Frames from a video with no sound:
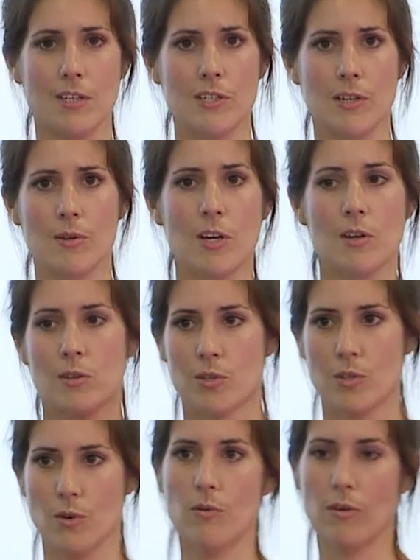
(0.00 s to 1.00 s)
to
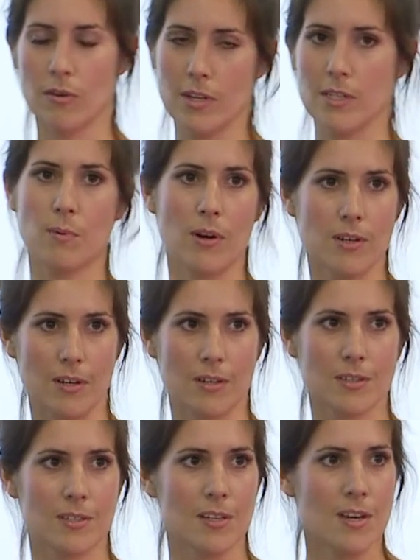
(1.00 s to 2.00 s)
store all these
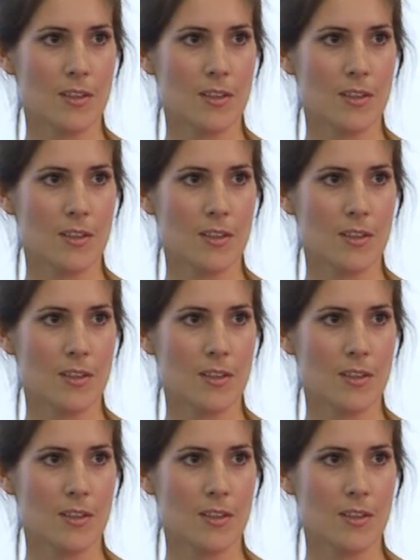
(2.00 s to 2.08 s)
products